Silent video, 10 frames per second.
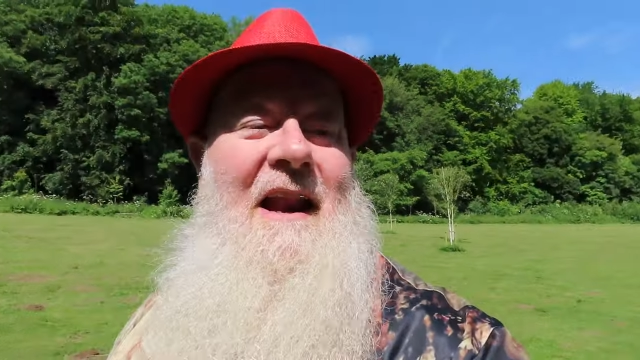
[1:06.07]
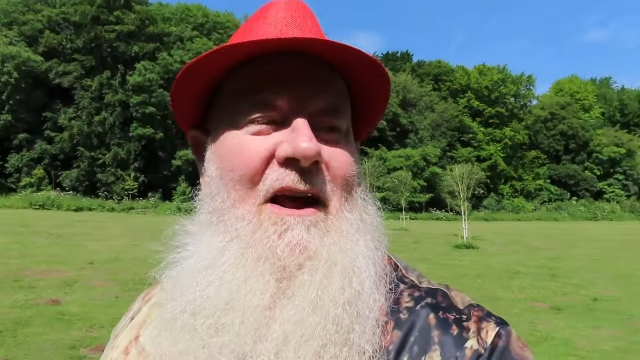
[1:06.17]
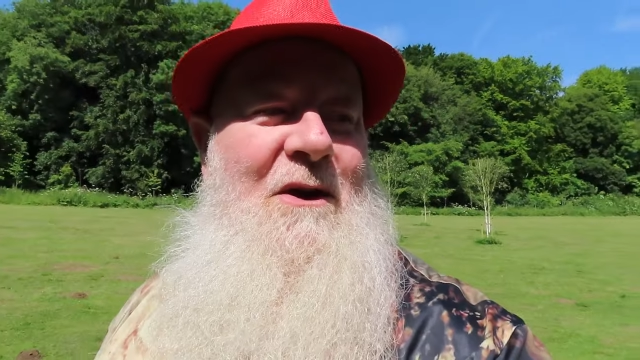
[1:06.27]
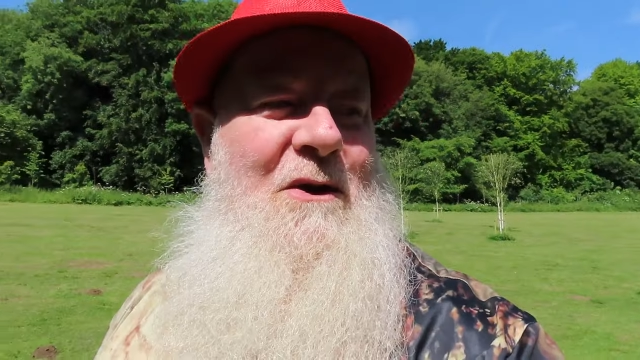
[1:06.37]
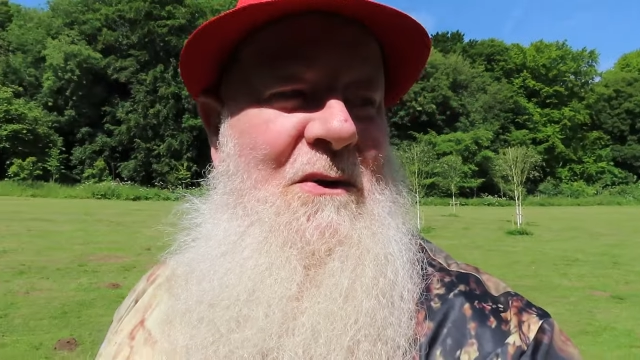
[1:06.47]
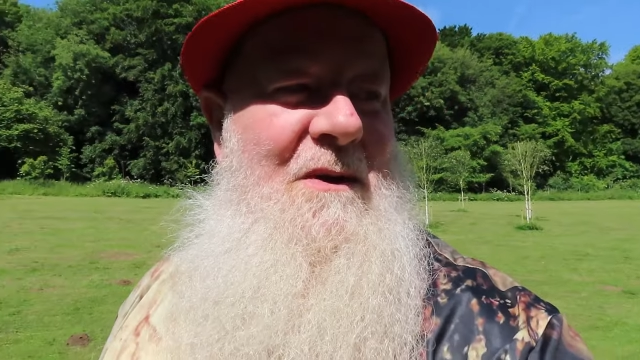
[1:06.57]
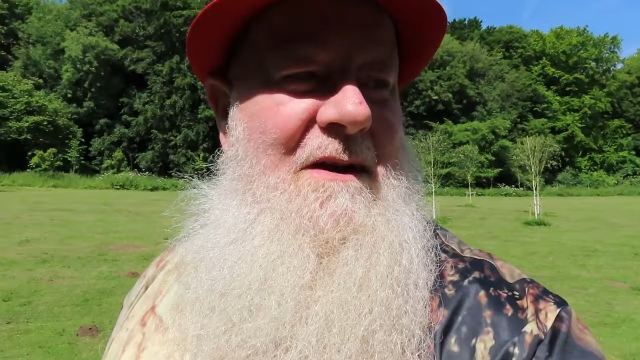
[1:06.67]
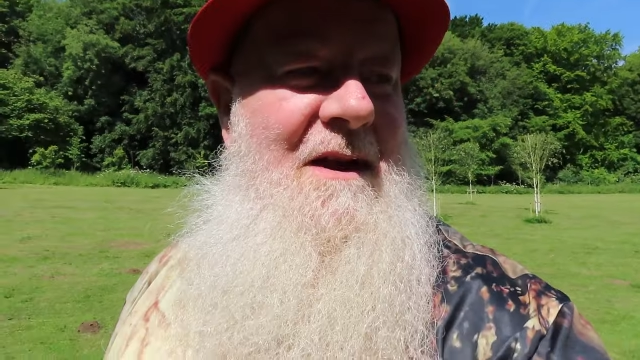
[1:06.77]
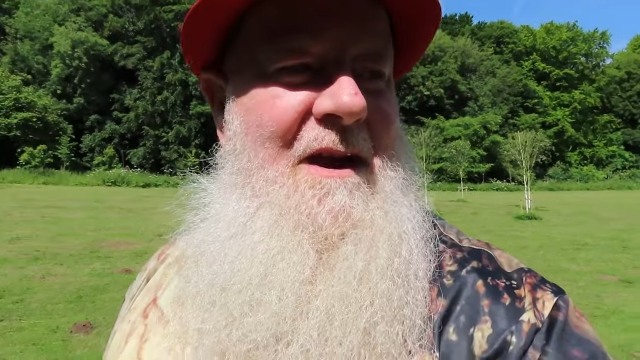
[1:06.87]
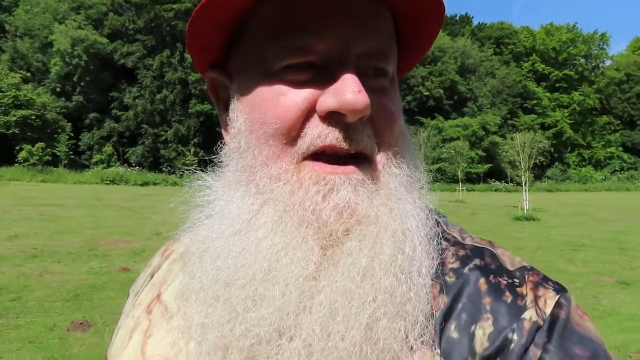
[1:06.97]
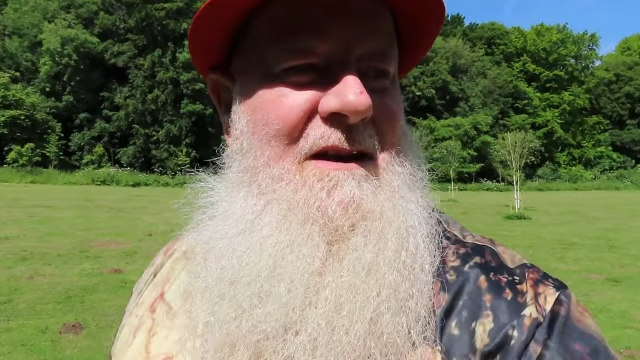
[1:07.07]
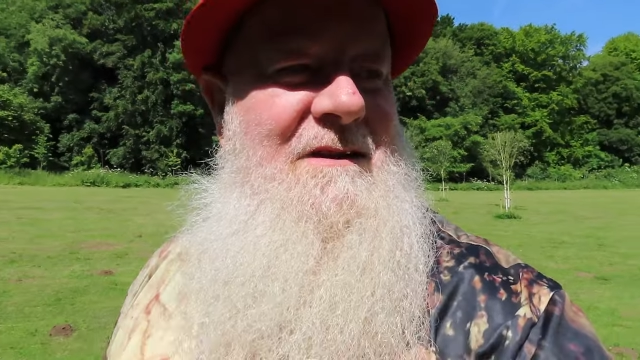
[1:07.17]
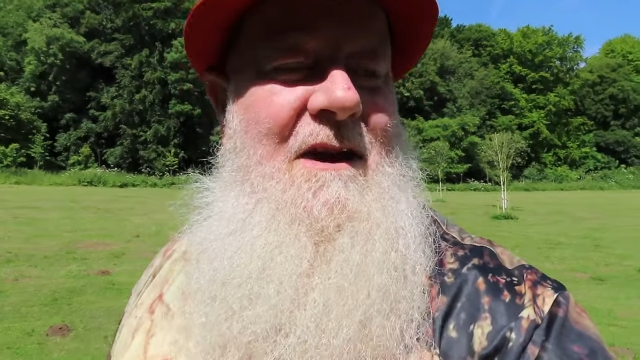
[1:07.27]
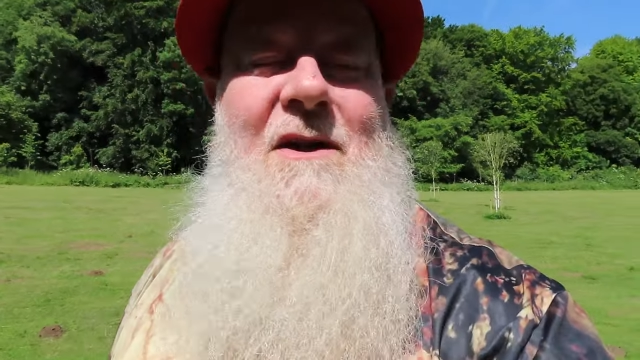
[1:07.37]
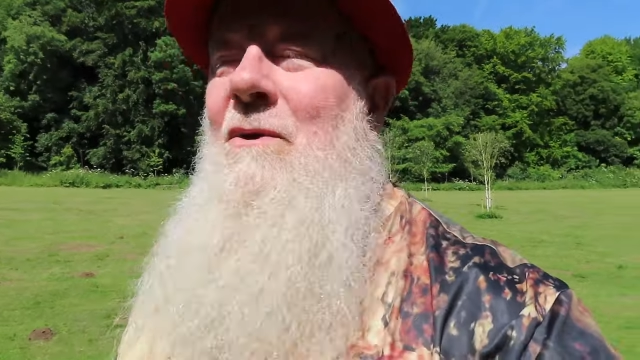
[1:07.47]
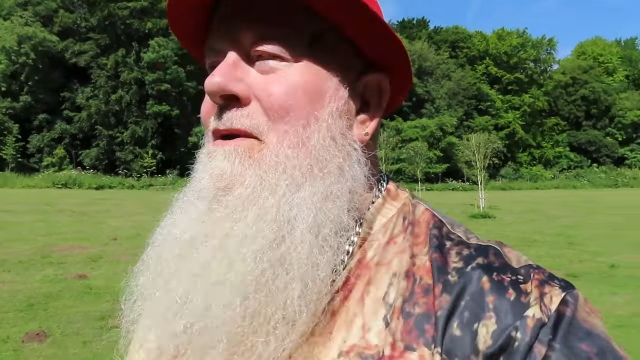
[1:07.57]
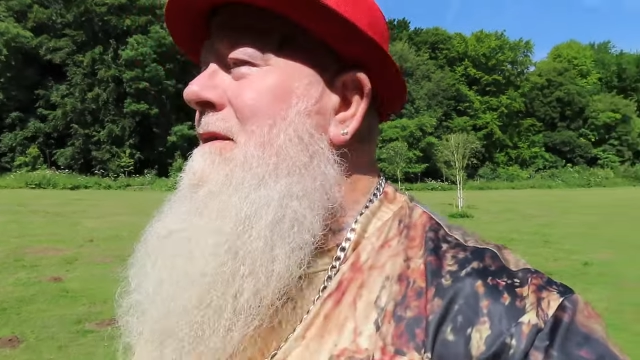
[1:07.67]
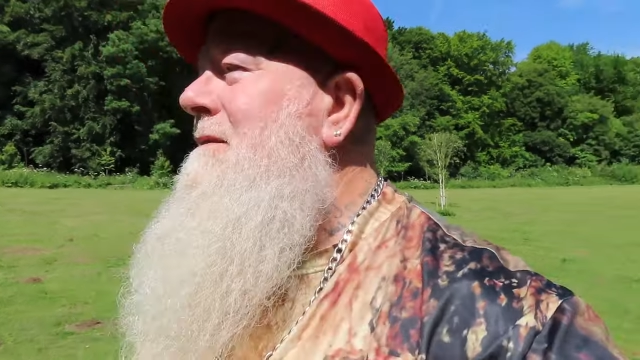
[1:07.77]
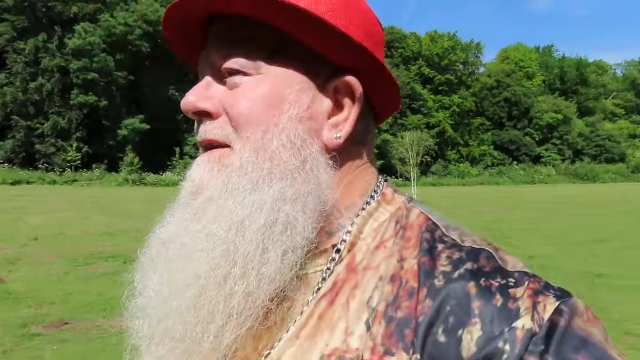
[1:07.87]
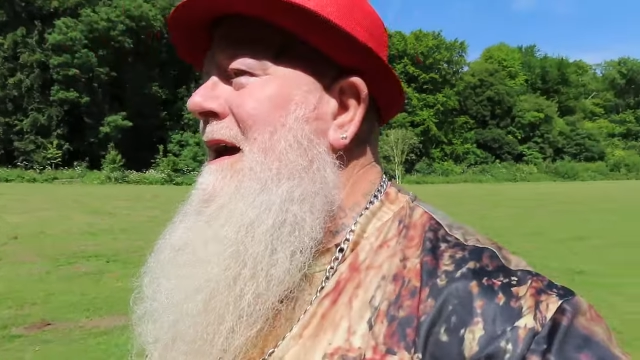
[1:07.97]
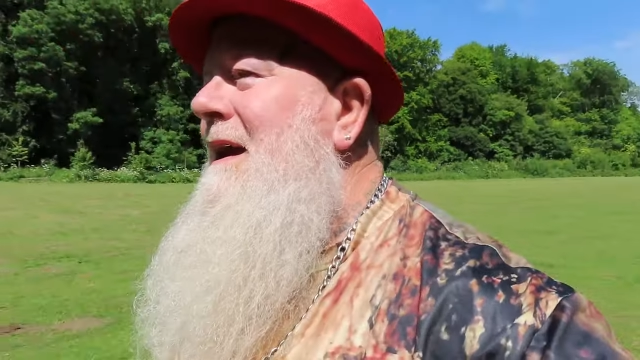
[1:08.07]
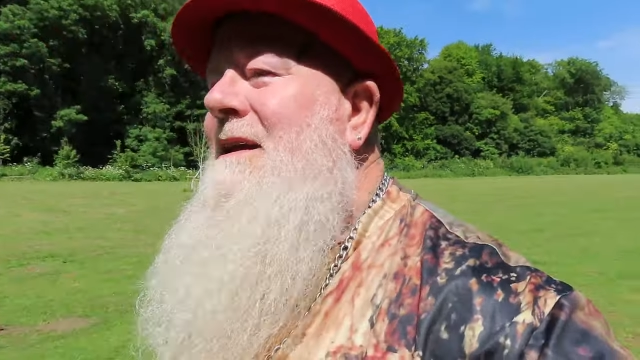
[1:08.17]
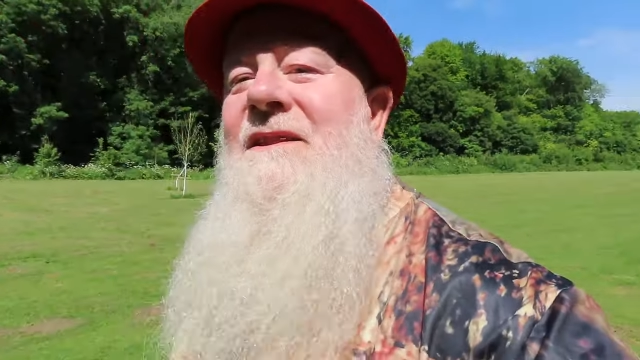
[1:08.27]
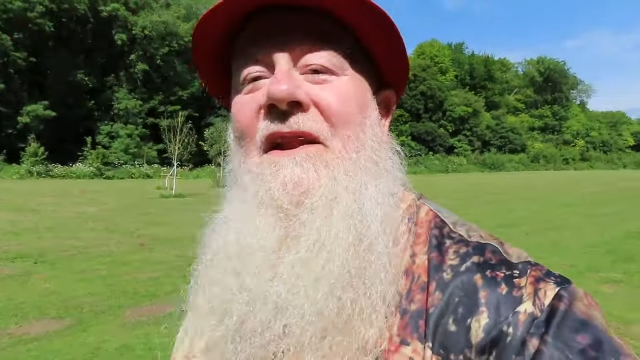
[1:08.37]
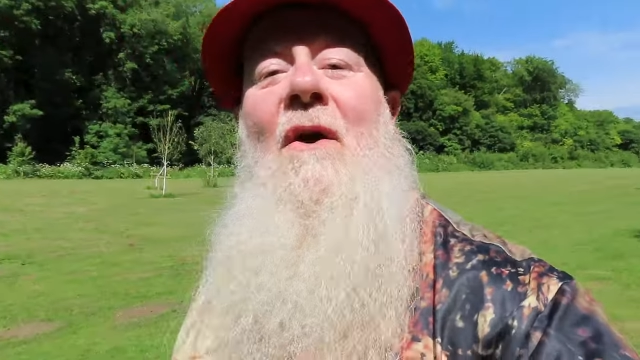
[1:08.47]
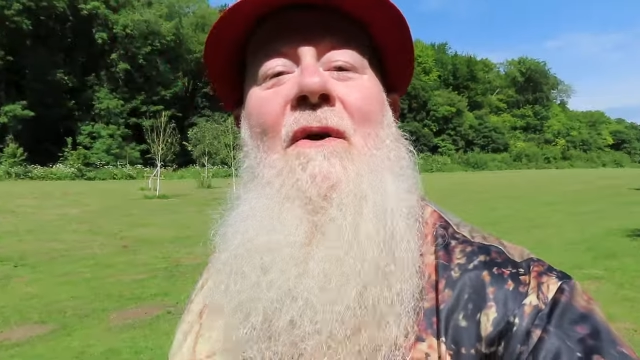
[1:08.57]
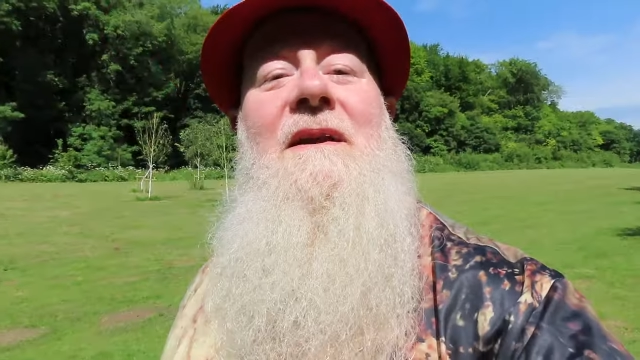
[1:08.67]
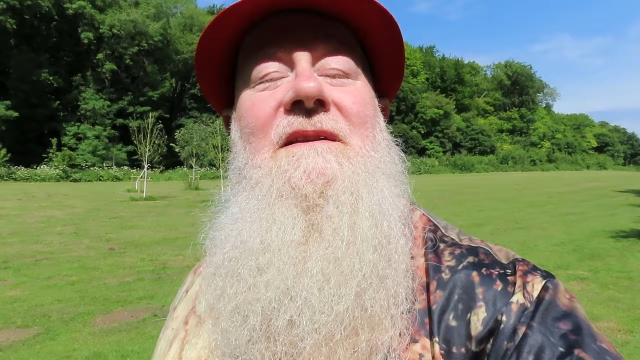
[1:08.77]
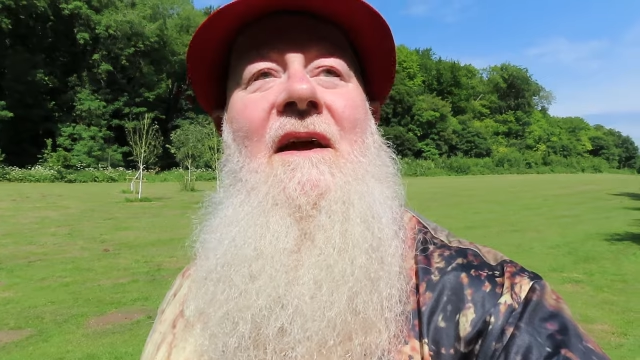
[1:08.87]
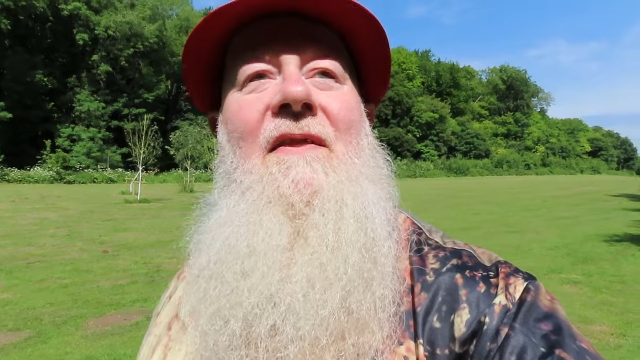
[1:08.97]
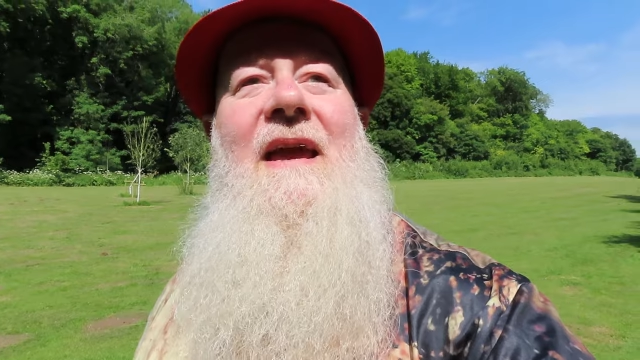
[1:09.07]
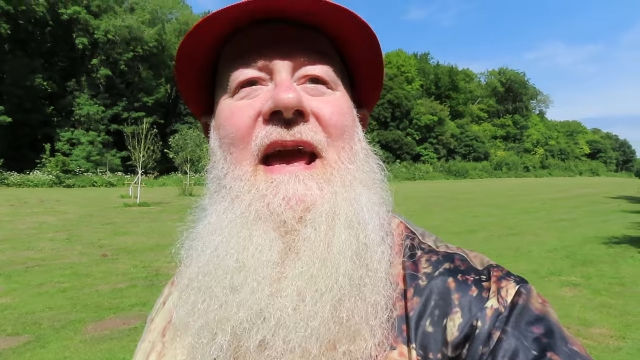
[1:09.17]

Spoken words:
Hello. So, today is the longest day of the